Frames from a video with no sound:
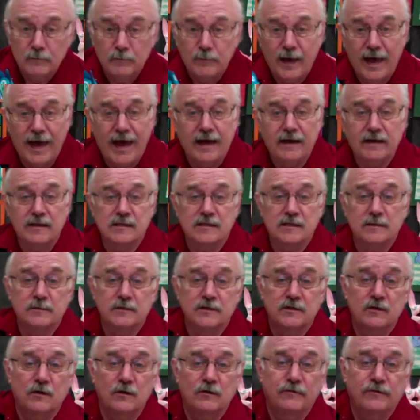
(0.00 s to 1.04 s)
Added some
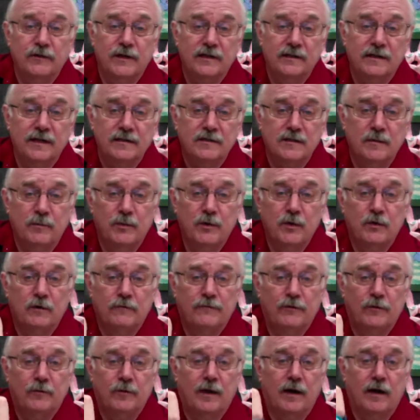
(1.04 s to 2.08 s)
snowflakes. That's a
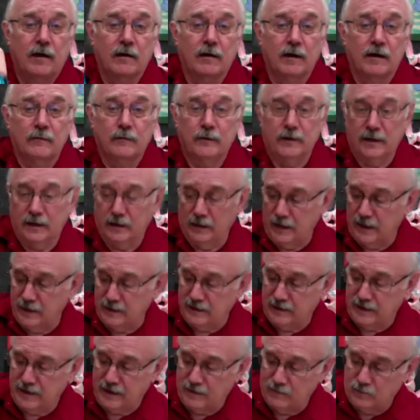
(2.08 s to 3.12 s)
beautiful bottle. I really
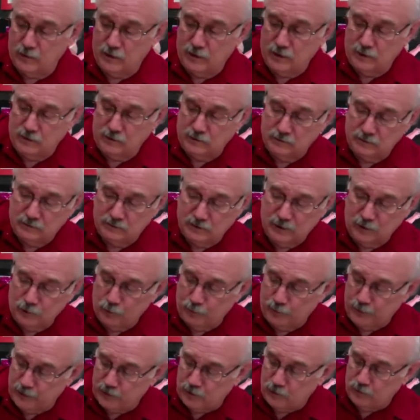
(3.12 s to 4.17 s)
like that one. Little
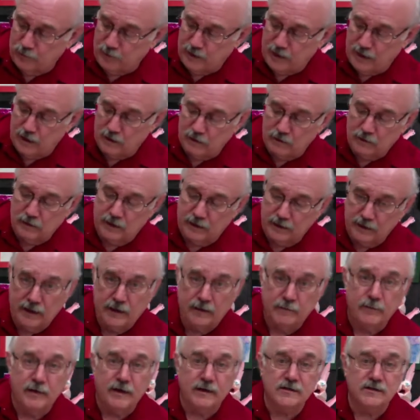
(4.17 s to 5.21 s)
pickle bottle. I
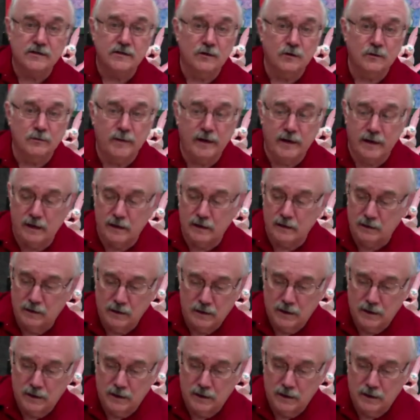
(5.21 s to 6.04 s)
like my snowman. I'm